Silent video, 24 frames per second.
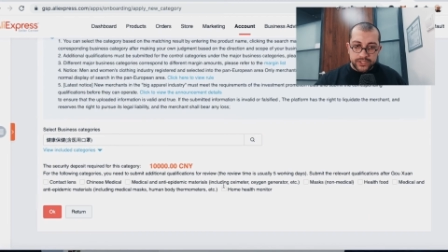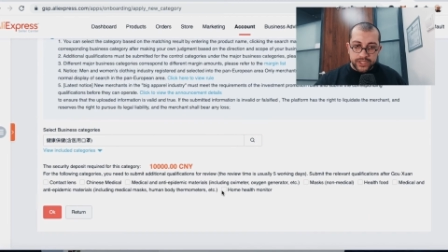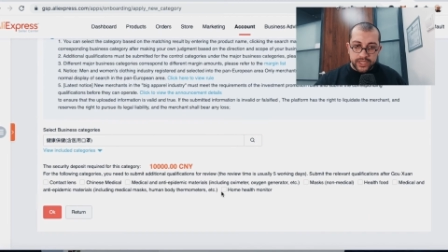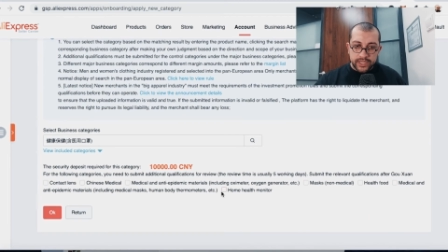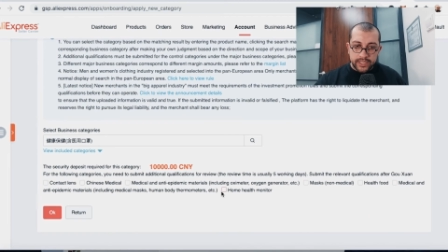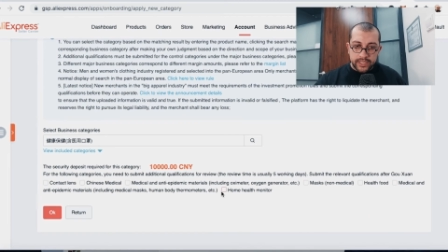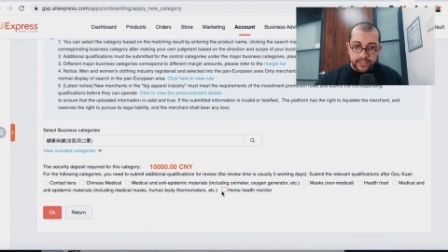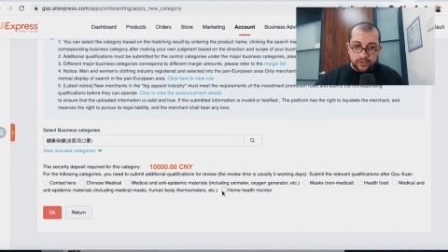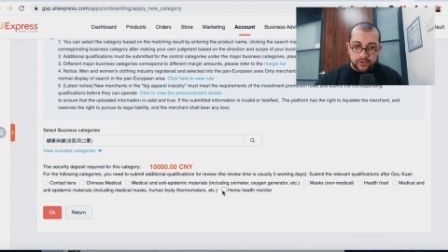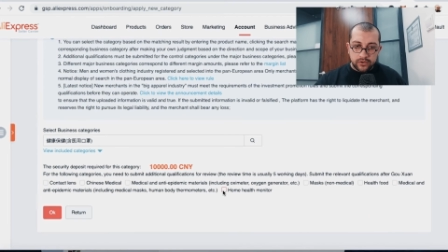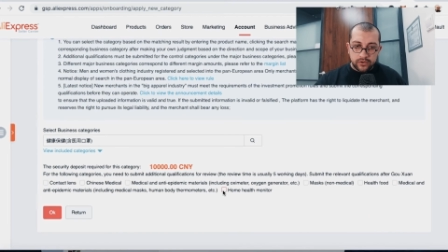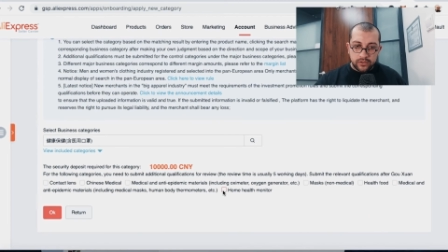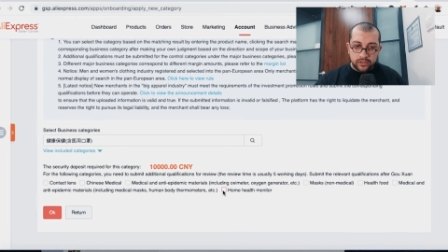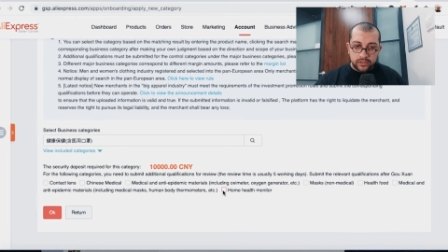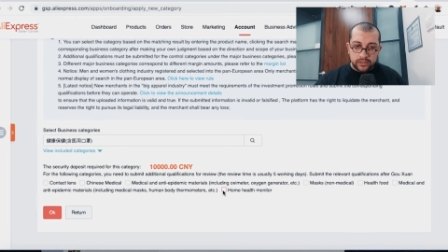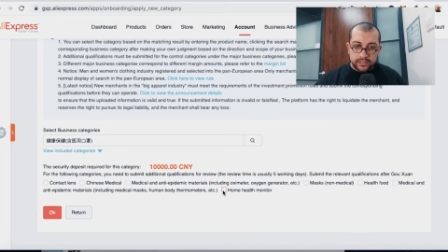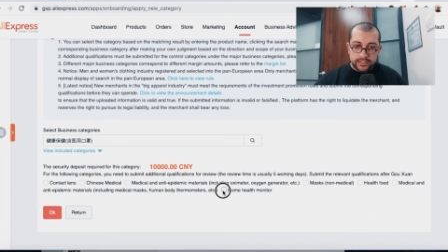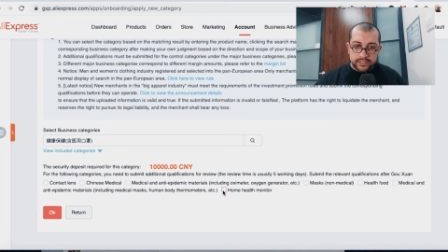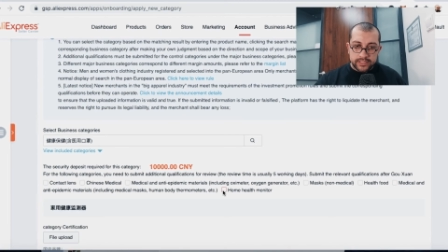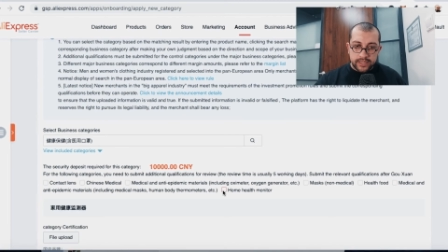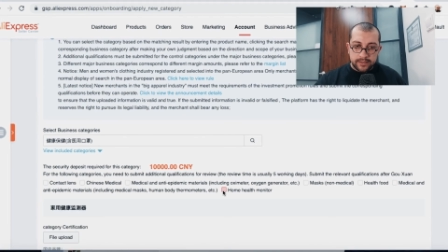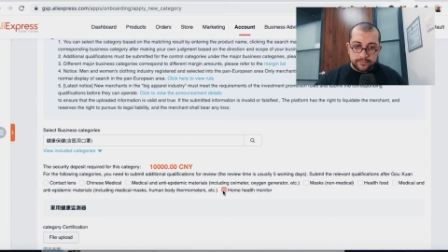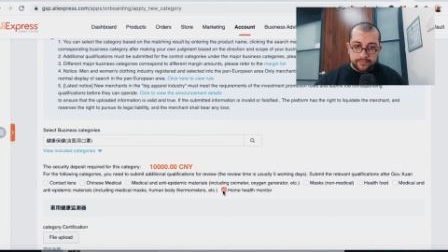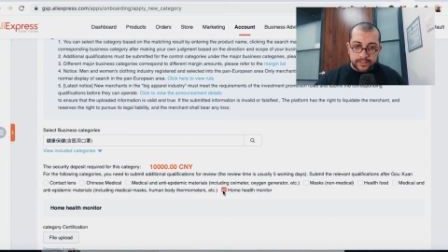checking all
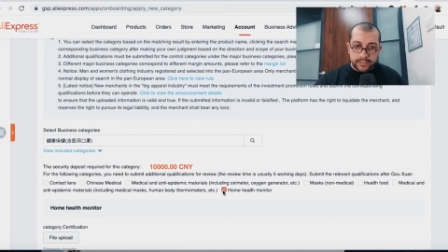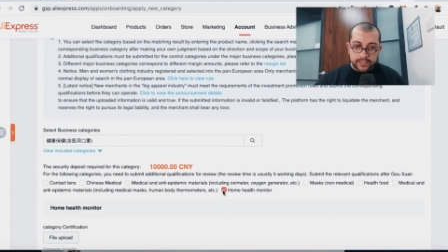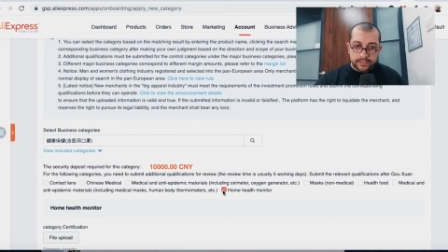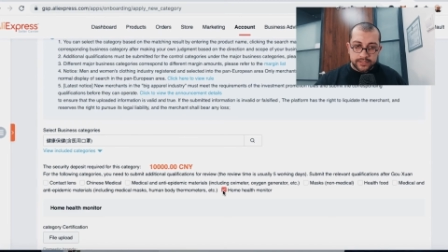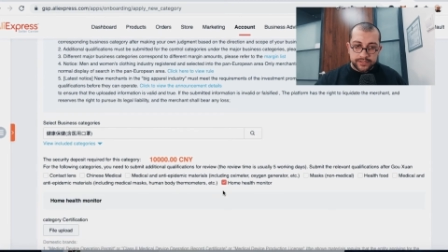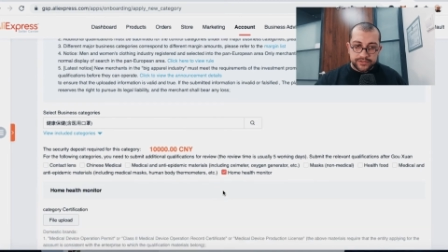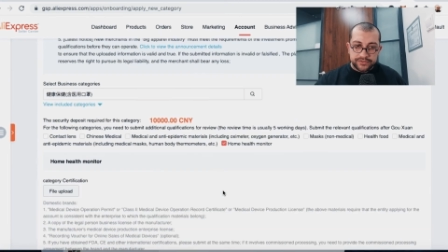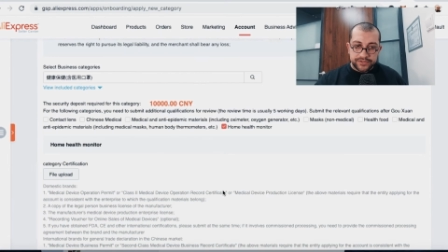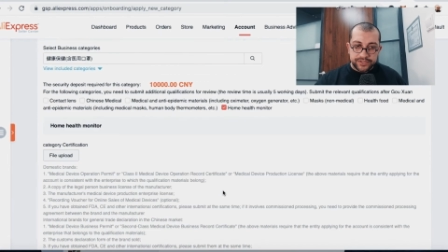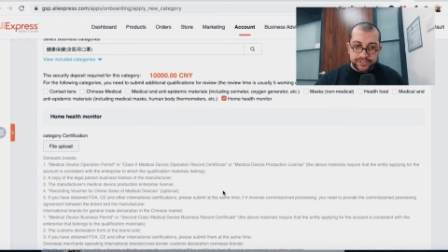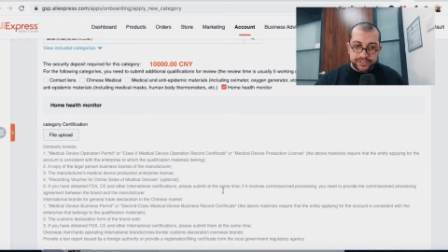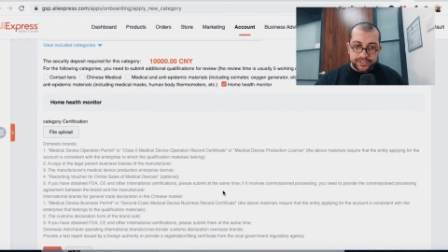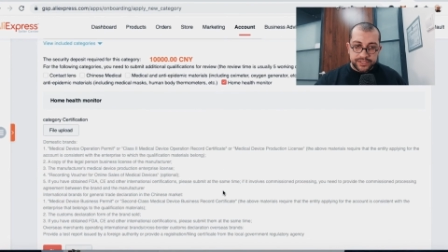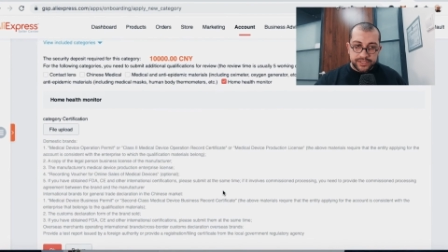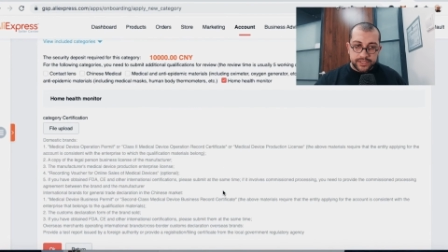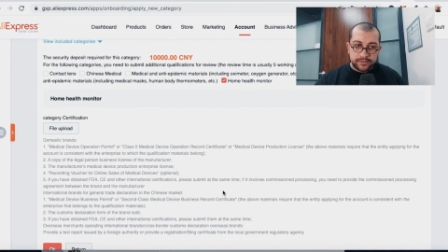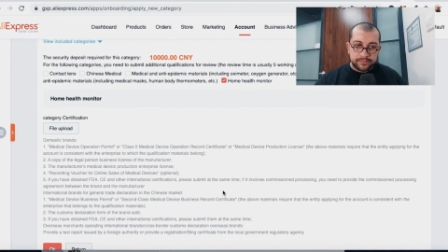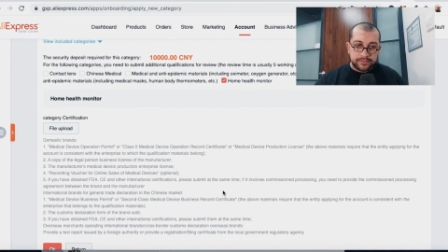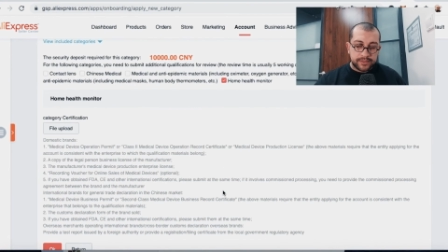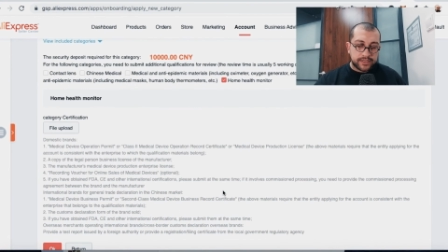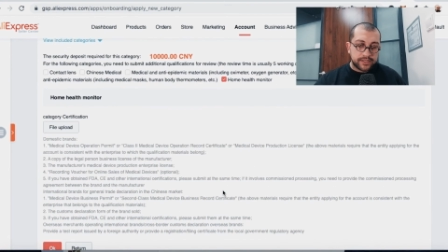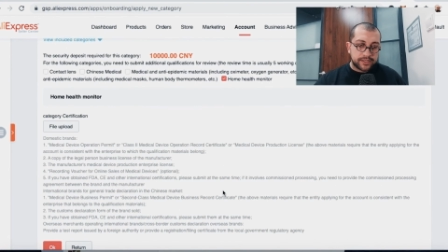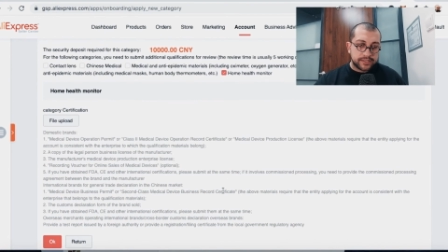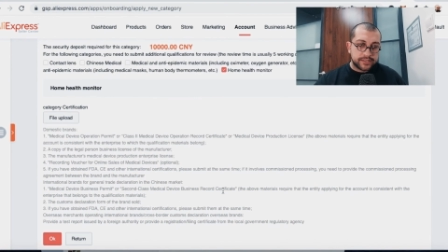the subcategories
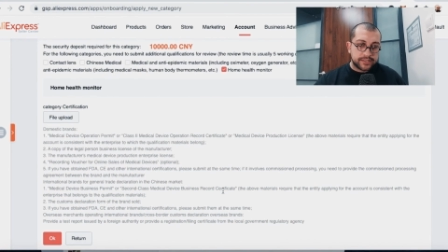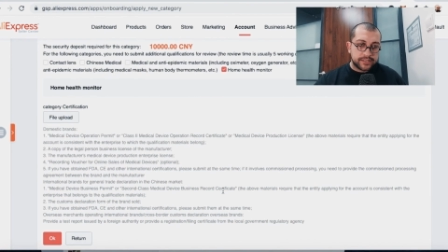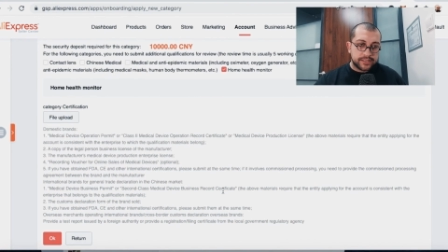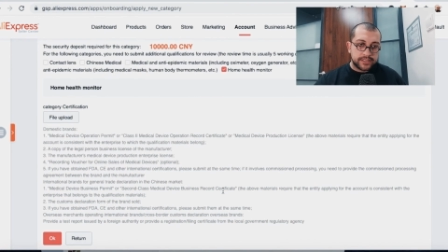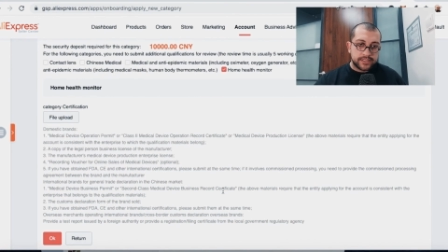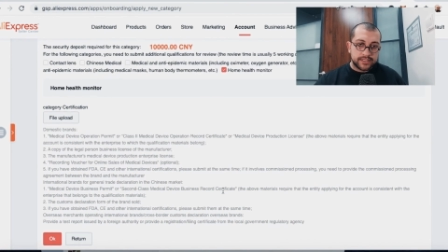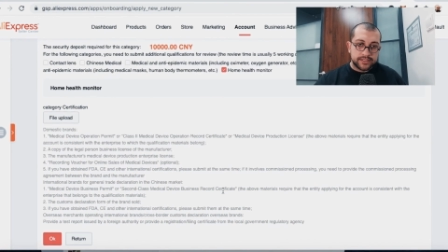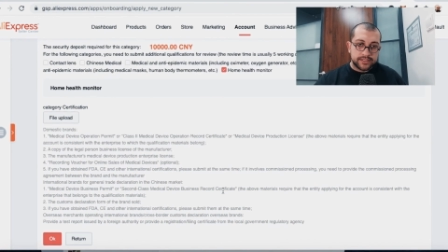here because this is